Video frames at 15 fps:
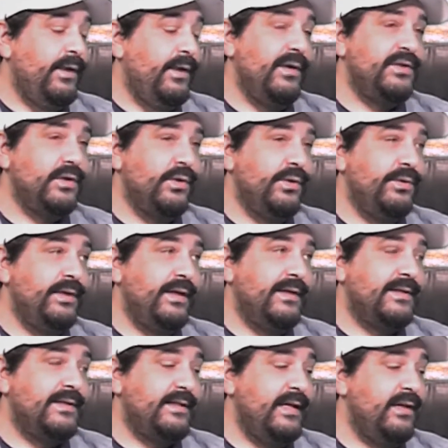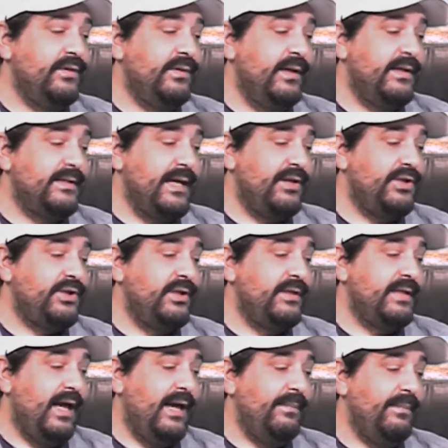There is only a single
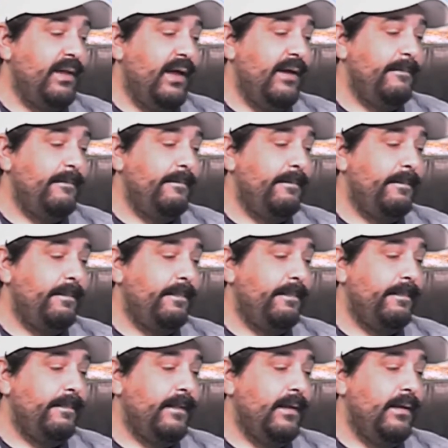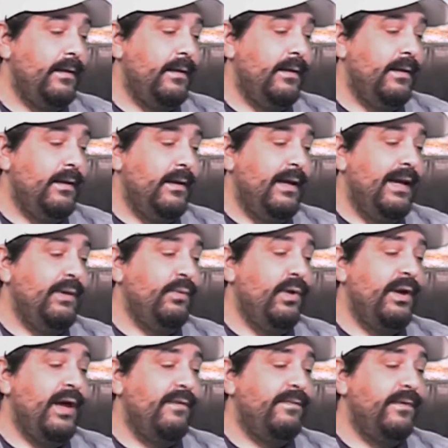ascension timeline. And
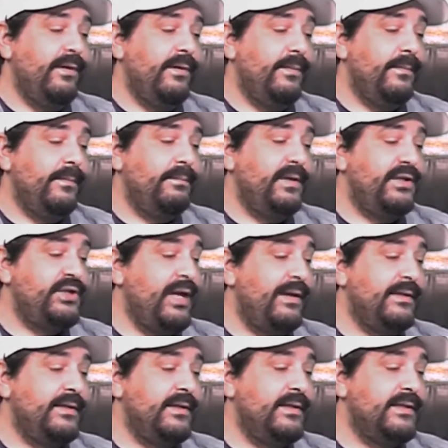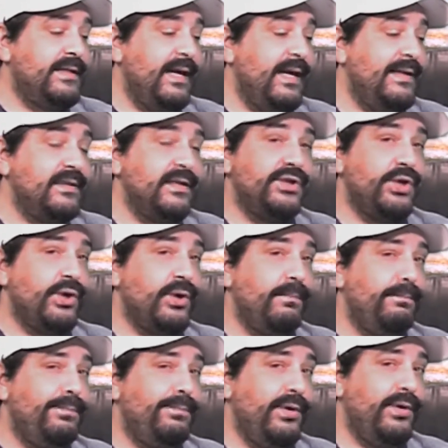whatever Magenta says is her
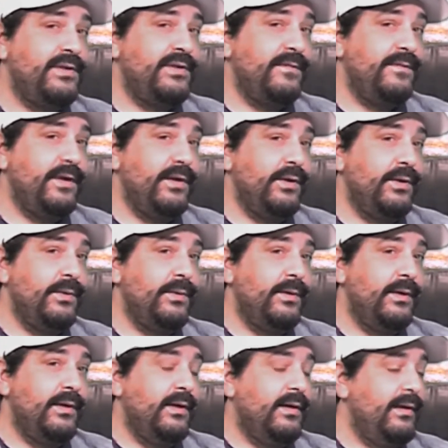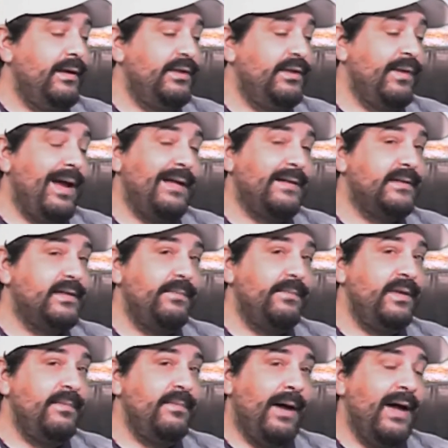point of view, and you're asking
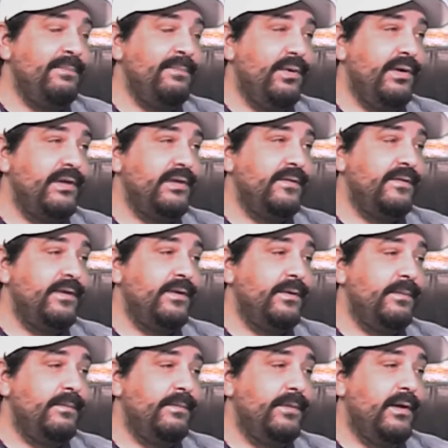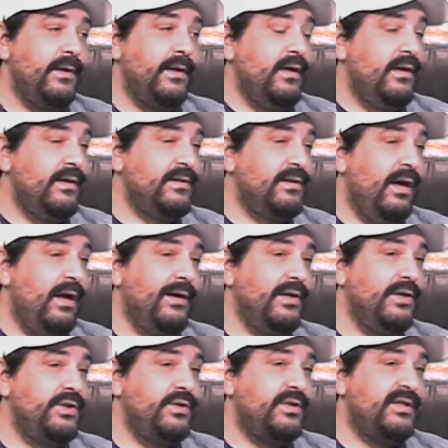me my point of view, as long
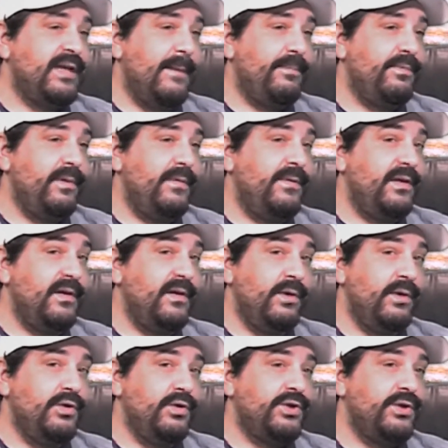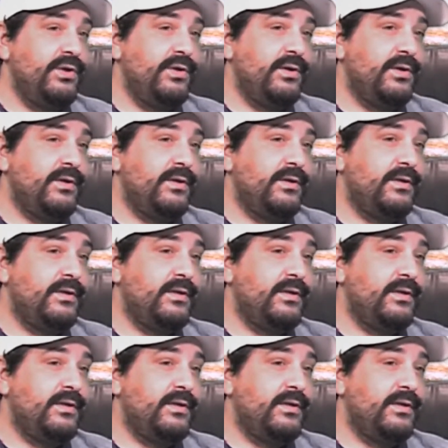as you separate the emotional